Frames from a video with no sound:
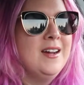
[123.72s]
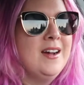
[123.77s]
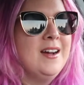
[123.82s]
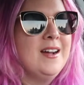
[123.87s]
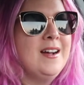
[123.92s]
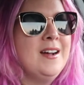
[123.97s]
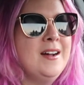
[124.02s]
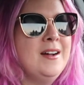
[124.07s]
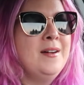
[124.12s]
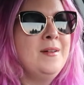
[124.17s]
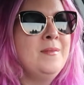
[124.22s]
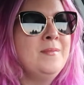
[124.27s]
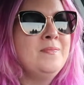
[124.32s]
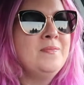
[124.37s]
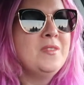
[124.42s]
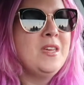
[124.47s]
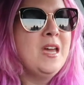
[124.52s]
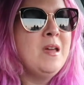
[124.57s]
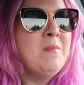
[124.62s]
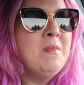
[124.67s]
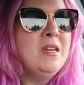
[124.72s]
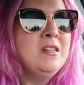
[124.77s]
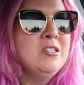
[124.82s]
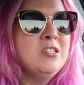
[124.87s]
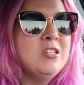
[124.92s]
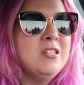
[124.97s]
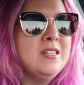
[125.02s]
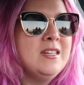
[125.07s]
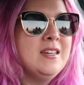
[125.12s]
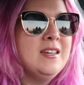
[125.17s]
Um, I
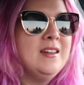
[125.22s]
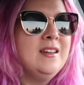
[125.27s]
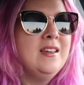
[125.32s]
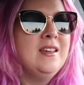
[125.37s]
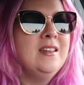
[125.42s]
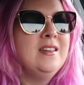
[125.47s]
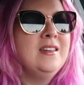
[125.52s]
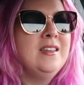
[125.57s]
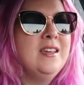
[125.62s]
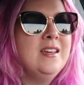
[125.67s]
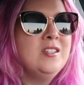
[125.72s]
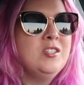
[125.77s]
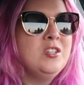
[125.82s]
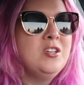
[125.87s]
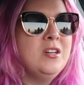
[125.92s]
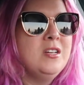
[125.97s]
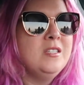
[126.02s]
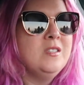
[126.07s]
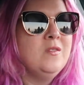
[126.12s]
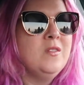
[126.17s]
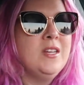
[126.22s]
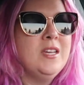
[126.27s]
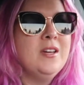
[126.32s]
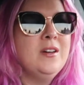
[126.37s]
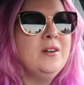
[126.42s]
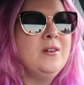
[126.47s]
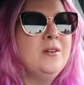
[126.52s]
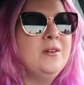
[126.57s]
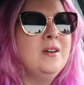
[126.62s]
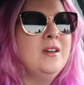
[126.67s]
mentioned it in yesterday's
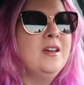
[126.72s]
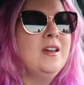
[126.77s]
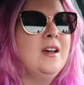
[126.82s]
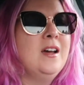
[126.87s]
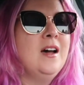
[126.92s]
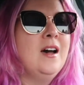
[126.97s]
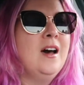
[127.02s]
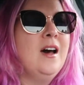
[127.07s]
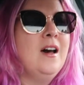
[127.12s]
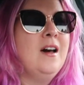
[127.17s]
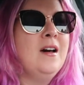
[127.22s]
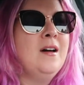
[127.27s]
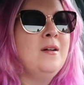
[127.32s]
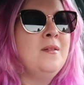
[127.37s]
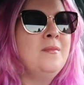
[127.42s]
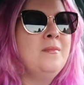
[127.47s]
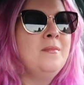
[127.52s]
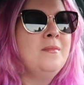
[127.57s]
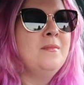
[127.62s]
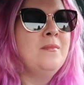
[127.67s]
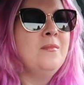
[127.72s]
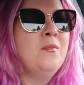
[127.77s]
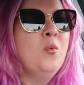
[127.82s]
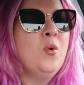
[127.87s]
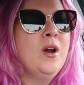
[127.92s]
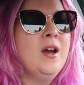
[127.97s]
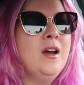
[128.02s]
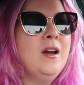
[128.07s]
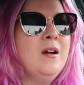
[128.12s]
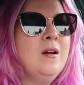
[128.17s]
video um,
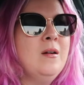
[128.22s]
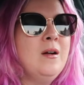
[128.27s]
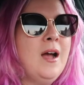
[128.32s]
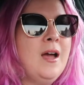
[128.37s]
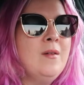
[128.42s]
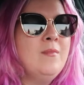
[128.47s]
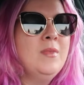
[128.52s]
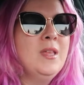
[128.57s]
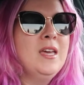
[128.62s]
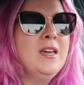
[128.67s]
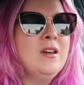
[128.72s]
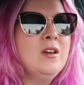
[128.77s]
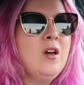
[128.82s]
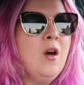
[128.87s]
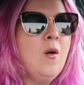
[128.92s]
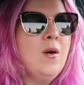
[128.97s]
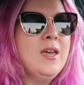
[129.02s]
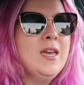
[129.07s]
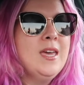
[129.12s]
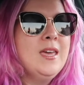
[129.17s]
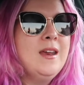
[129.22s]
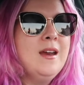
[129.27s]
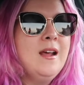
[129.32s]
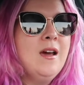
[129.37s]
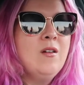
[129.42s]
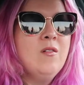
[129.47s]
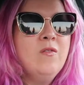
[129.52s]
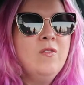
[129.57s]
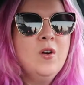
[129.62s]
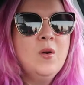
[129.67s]
where I'm like going in and
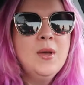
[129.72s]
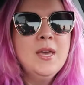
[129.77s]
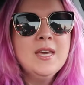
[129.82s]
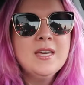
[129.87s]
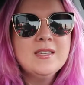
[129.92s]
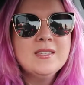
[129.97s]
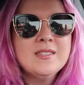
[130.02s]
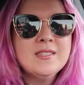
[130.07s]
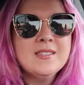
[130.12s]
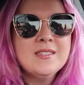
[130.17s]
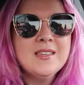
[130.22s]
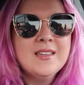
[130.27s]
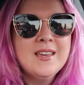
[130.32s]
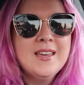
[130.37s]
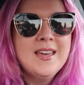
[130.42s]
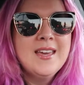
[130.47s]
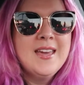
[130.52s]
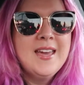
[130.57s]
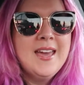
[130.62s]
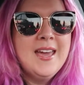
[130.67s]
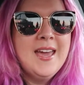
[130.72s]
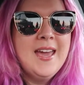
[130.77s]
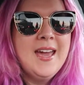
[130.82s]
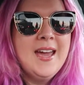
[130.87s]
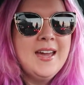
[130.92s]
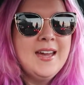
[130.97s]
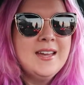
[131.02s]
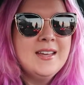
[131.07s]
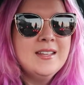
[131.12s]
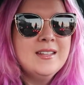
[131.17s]
out of focus.
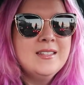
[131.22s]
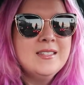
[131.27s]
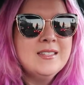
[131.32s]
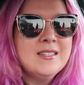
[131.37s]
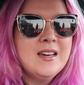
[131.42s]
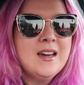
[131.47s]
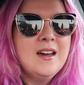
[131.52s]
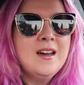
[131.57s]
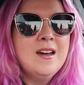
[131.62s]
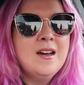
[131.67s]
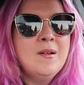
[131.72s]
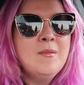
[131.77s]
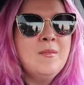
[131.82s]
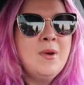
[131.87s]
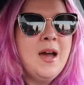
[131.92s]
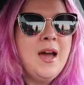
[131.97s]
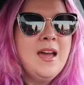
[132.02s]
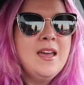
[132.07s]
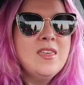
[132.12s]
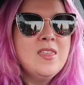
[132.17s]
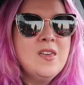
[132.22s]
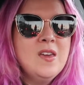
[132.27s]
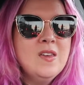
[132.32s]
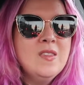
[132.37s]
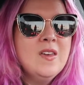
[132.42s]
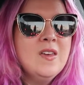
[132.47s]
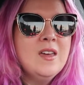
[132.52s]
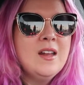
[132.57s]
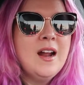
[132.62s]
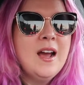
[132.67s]
And um, I
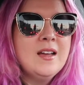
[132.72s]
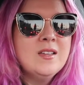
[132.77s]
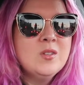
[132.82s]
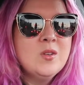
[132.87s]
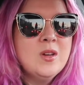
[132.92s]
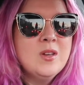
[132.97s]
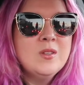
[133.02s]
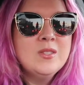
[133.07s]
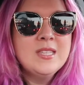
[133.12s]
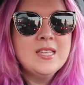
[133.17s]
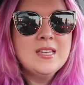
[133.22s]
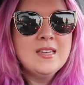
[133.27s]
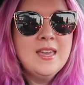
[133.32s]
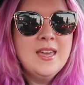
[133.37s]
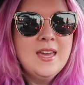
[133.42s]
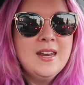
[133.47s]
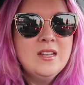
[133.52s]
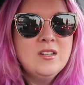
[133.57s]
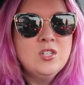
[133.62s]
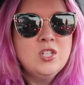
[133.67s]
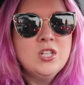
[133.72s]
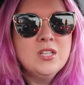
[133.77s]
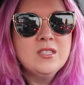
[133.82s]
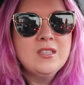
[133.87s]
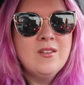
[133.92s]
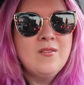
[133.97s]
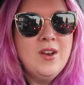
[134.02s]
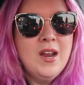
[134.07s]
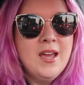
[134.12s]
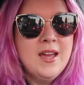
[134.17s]
think that, so I use the Canon
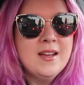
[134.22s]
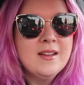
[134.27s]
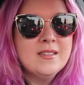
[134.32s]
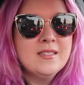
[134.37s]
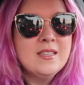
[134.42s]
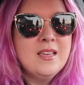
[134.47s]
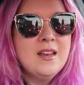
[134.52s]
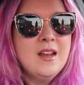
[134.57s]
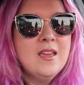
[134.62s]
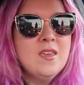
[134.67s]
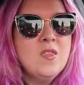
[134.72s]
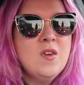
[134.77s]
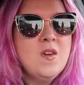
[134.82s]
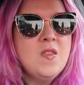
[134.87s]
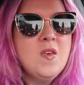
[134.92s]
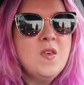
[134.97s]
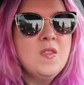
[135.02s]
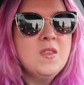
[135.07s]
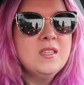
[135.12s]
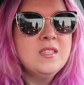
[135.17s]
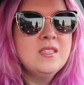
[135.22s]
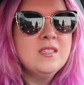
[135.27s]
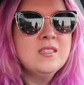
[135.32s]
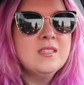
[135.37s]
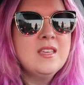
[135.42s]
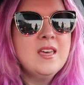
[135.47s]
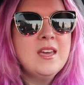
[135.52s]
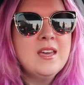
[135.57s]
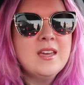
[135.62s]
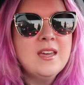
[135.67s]
G7X, and I think that this
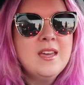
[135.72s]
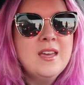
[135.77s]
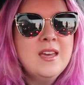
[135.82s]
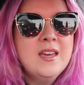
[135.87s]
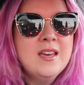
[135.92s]
is like